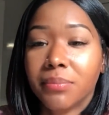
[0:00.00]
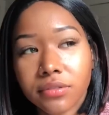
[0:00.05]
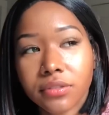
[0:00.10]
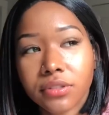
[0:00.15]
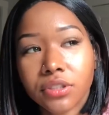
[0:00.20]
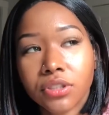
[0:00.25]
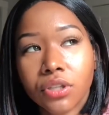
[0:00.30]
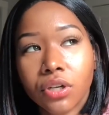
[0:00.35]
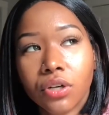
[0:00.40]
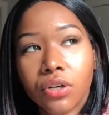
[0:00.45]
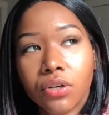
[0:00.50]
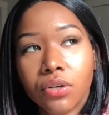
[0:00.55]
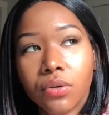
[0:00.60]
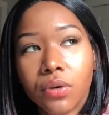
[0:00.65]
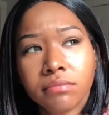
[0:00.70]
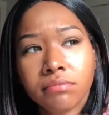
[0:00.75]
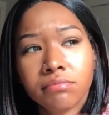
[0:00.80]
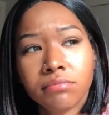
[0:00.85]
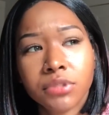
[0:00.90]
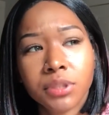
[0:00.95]
So
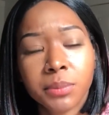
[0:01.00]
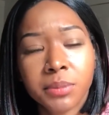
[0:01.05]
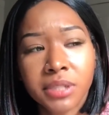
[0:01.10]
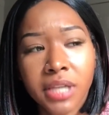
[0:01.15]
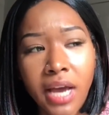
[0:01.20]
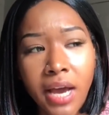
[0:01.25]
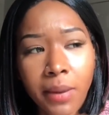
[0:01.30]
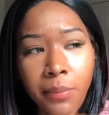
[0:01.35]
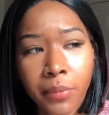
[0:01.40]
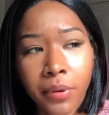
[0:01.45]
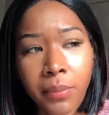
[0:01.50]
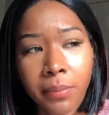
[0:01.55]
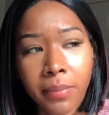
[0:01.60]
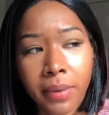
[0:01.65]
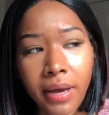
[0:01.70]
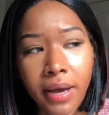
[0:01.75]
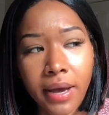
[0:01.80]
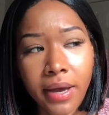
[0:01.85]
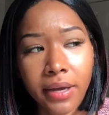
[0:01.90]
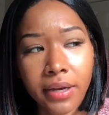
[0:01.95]
some time went
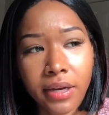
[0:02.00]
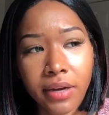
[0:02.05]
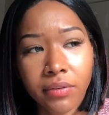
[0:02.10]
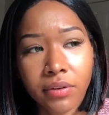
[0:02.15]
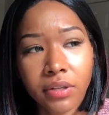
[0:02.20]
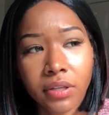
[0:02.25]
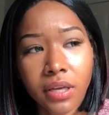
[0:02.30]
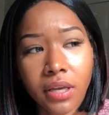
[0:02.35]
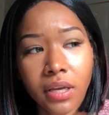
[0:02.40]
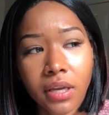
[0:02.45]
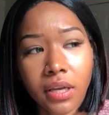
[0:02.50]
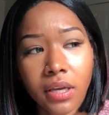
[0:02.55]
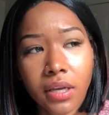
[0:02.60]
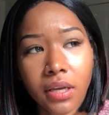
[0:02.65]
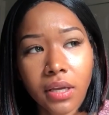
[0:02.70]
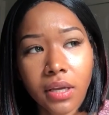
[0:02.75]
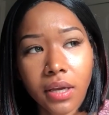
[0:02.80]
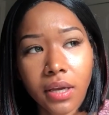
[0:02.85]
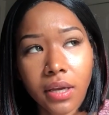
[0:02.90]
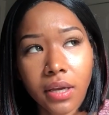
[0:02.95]
by and everything,